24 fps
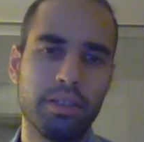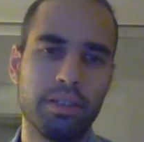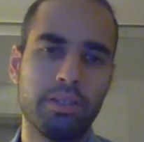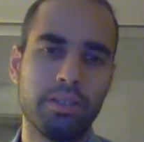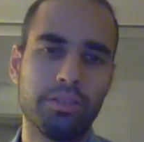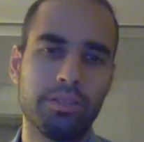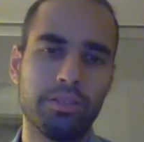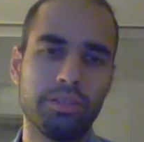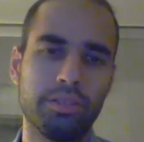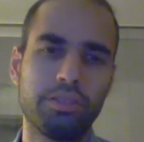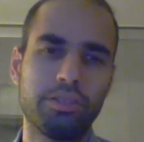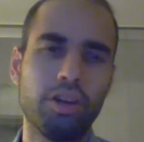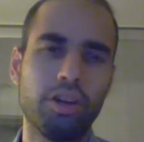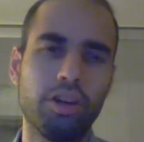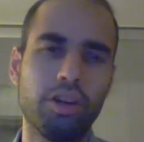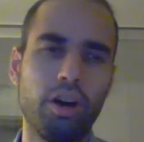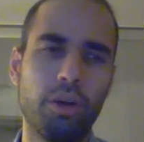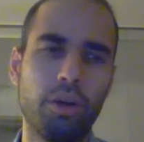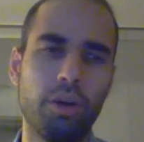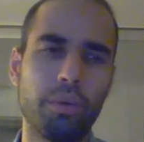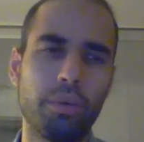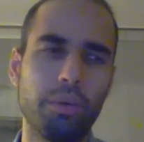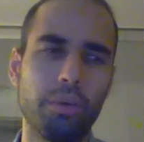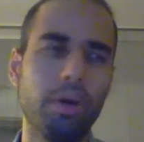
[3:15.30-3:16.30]
So you saw
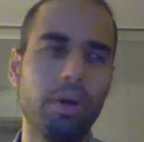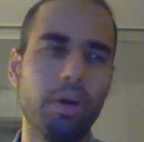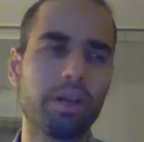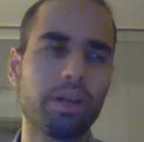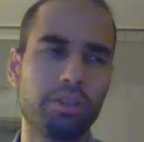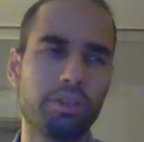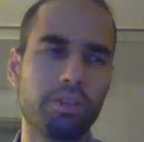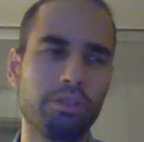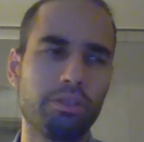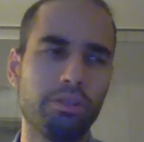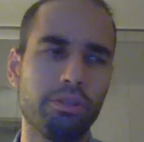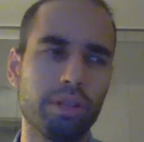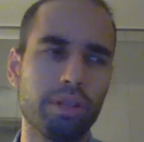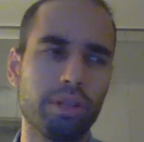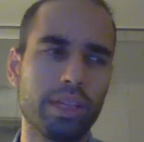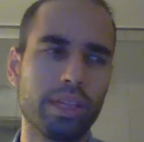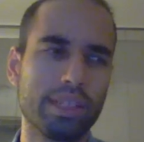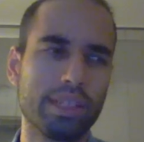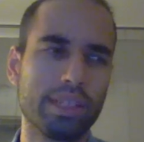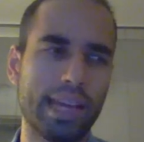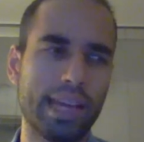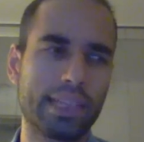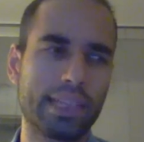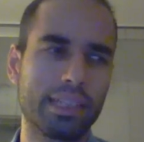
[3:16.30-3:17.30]
how we worked through that
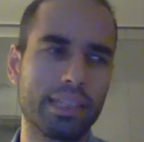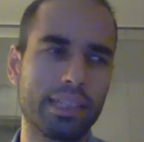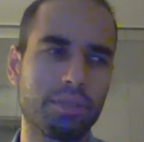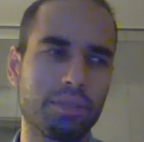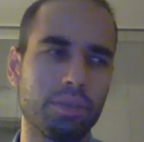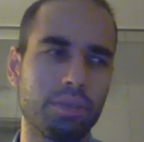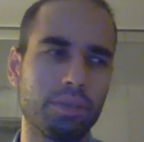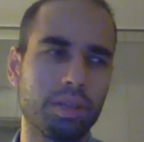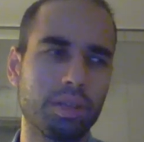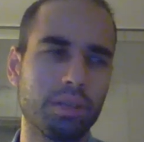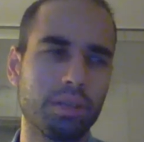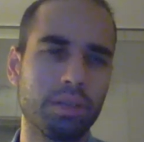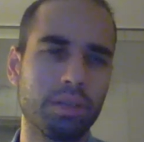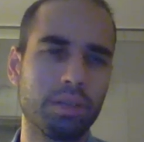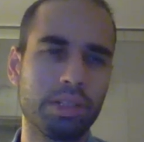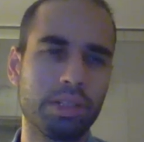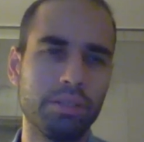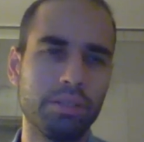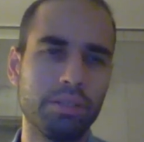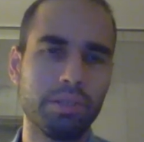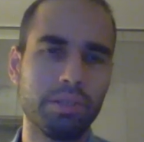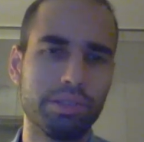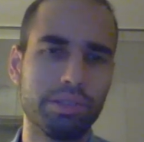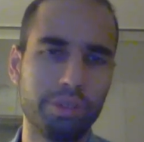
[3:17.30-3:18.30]
tactic.
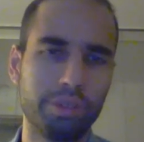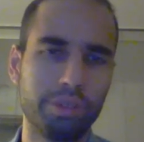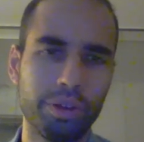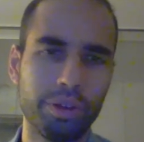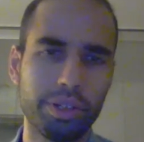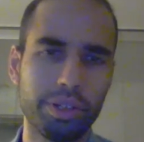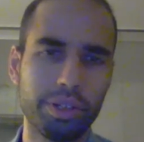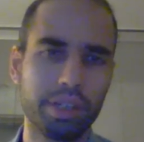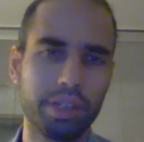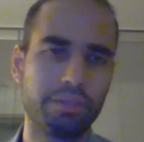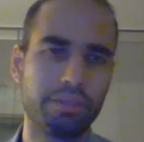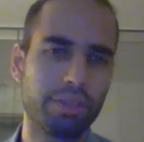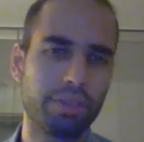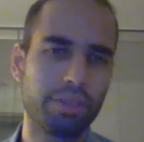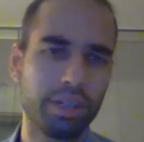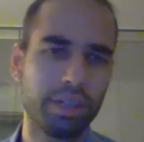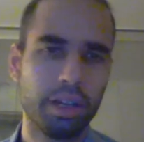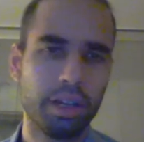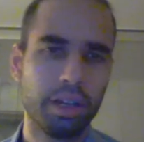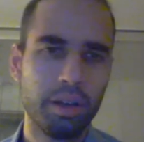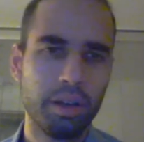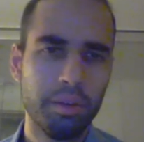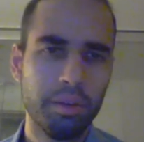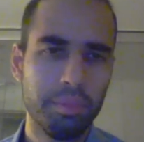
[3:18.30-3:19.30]
We saw the different
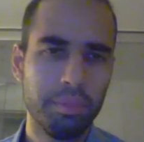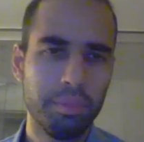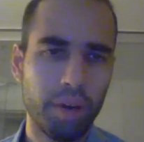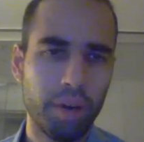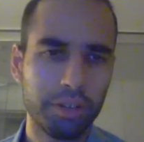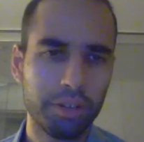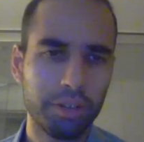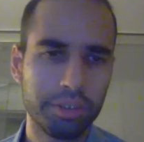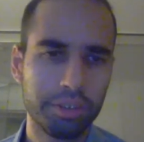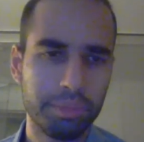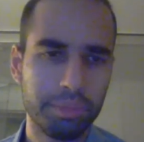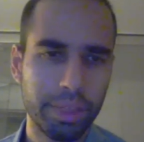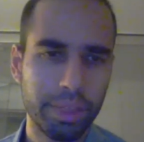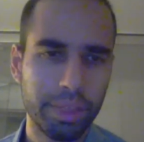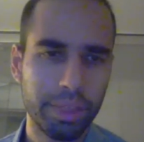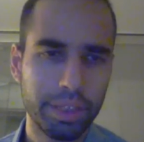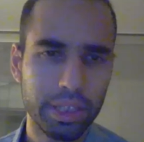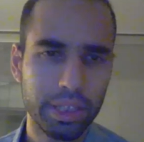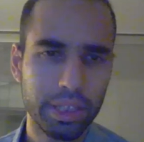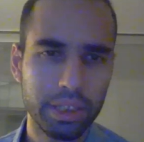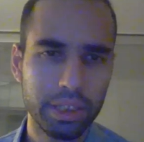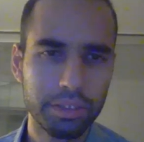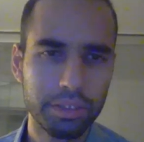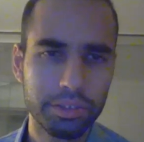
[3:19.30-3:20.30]

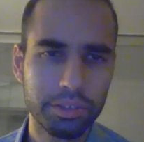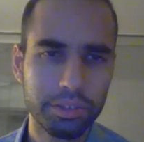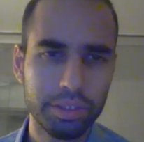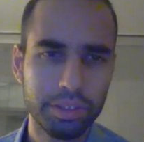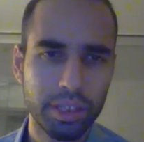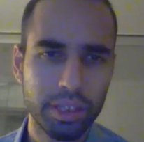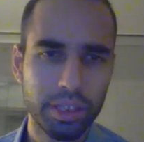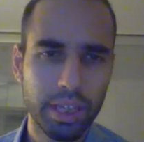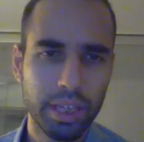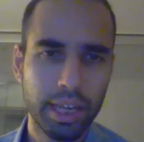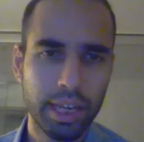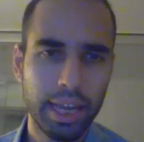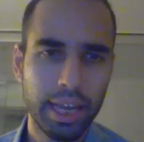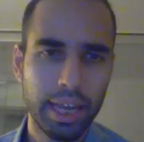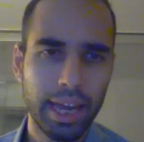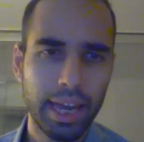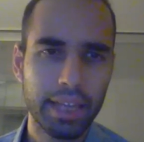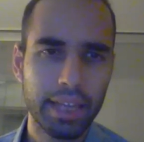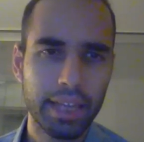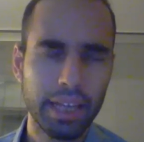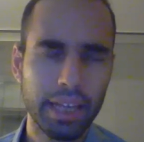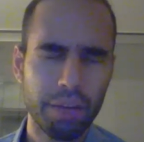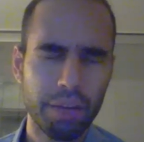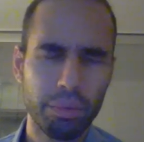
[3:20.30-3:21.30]
possibilities,
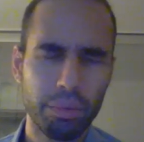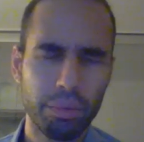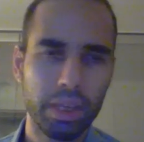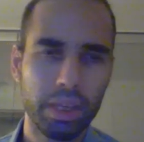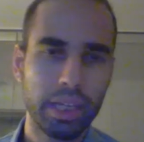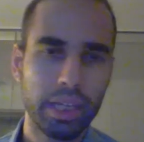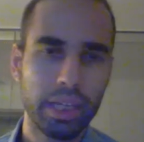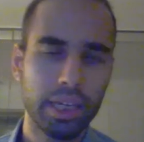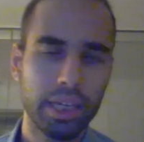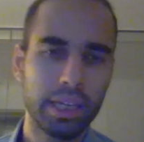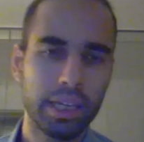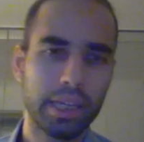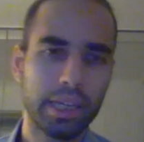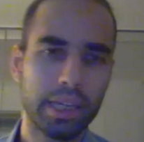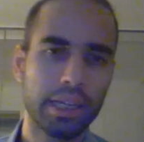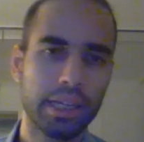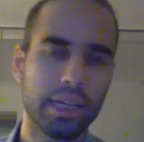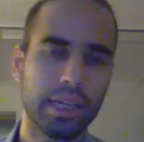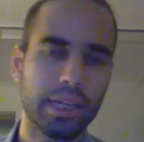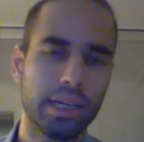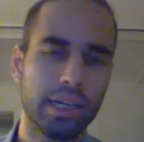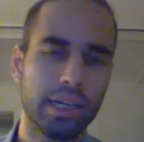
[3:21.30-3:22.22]
and then we